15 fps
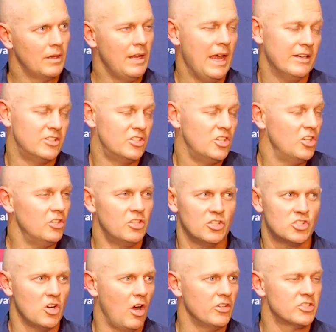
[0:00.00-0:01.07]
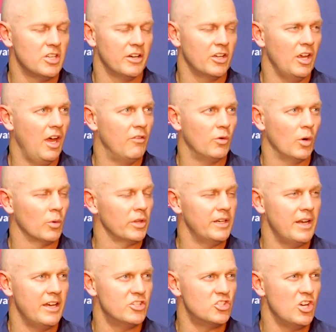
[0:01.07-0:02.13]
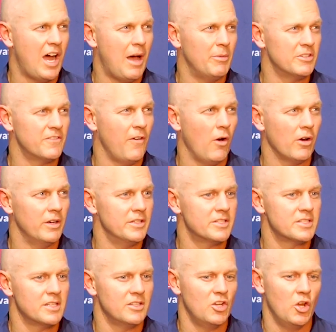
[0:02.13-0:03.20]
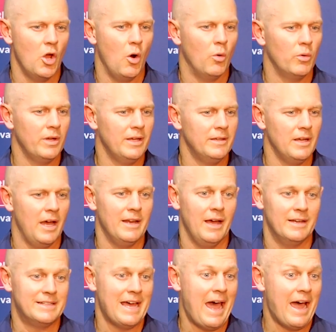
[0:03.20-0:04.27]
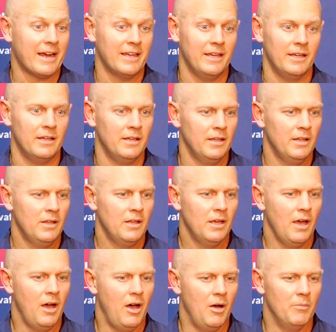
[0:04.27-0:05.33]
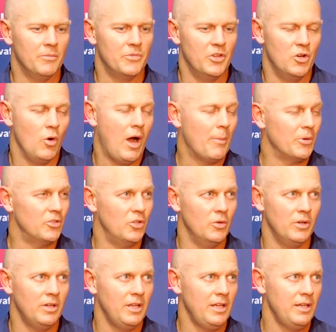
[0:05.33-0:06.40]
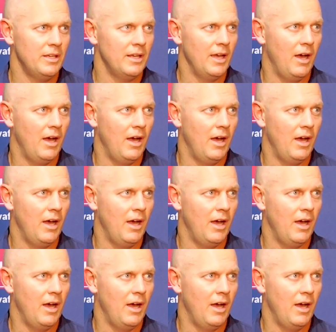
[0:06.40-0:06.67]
Yeah, D- Deshaun's done a, a, really nice job as far as, you know, attacking um, the new opportunity.